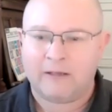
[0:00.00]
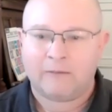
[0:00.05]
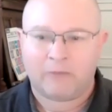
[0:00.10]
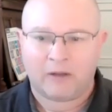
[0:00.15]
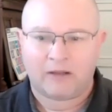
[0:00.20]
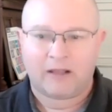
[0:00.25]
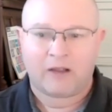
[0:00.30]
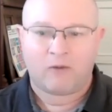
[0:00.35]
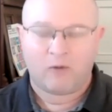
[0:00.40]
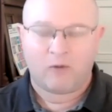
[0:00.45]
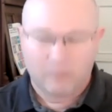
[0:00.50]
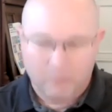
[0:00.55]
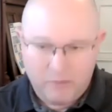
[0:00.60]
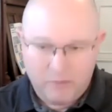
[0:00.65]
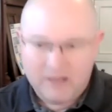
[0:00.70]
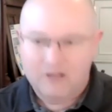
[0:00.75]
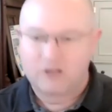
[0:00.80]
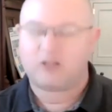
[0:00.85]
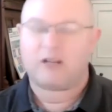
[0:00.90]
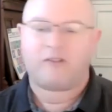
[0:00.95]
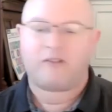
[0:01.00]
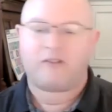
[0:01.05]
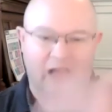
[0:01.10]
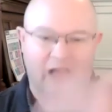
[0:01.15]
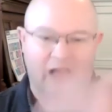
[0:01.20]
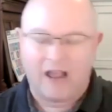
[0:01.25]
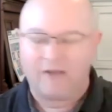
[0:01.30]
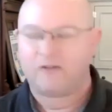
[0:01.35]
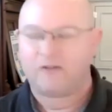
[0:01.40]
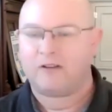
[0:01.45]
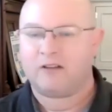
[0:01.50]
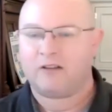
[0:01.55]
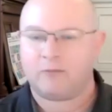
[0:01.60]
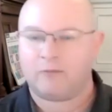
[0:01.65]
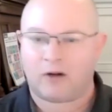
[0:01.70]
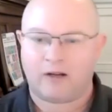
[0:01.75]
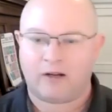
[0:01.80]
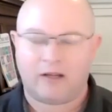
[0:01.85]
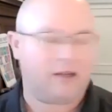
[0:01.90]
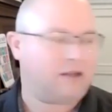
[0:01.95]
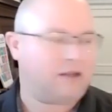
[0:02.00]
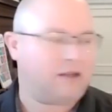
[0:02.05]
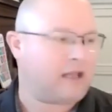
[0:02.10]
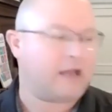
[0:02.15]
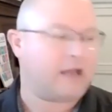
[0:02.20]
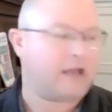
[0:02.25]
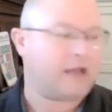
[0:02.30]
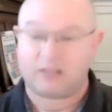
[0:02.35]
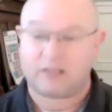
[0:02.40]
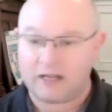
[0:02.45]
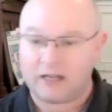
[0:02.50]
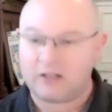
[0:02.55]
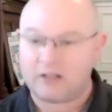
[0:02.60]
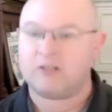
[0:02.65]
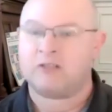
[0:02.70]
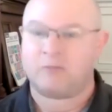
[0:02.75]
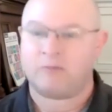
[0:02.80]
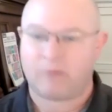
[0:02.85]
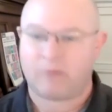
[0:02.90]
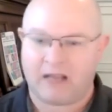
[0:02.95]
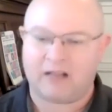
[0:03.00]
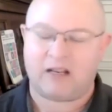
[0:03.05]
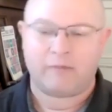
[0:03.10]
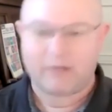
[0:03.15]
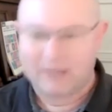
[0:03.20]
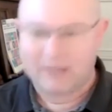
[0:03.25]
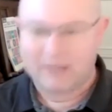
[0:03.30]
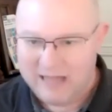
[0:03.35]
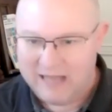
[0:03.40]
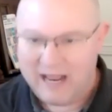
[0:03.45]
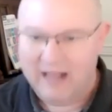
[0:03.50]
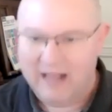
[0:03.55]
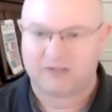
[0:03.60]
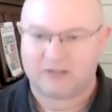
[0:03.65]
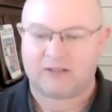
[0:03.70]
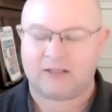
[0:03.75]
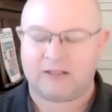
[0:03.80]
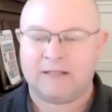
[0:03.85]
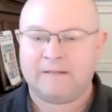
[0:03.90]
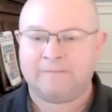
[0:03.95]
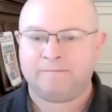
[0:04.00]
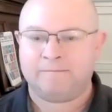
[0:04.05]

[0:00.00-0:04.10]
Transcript: But like when big shifts happen in the market, like recessions and pandemics, yes.